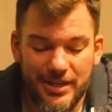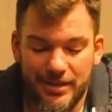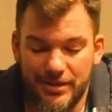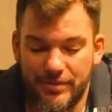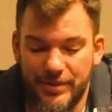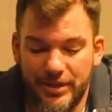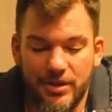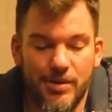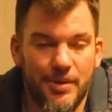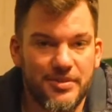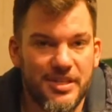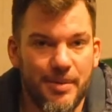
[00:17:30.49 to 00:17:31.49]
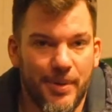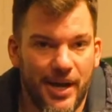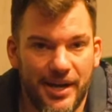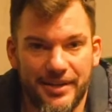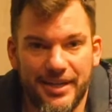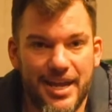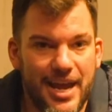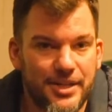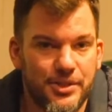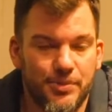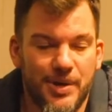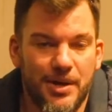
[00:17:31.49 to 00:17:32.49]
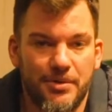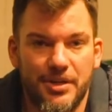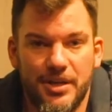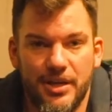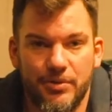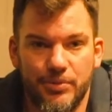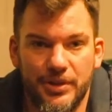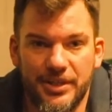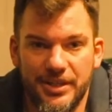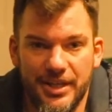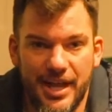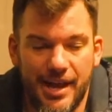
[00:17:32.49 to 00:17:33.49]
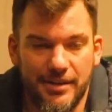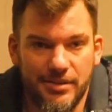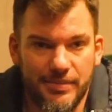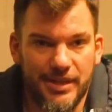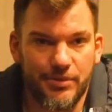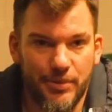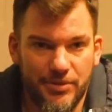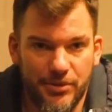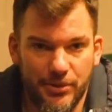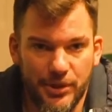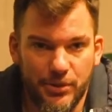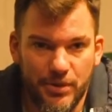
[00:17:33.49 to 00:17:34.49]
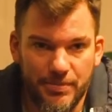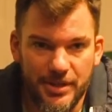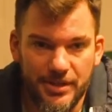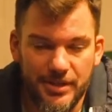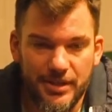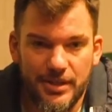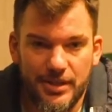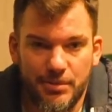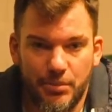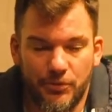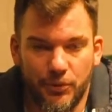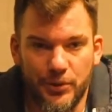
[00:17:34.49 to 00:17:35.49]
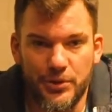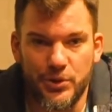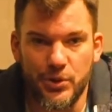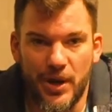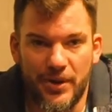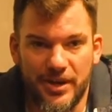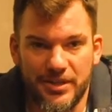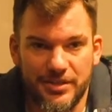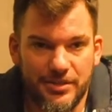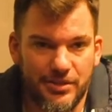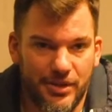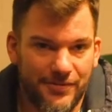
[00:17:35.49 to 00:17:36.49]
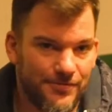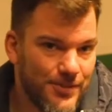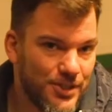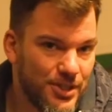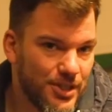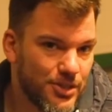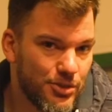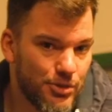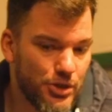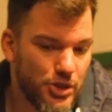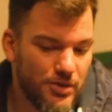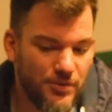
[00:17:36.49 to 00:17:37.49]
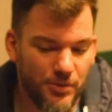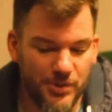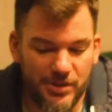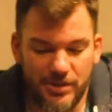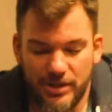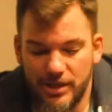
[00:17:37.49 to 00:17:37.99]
and go out to that pond and cast around and really get acclimated with your equipment before you go out on a fishing excursion, if you will.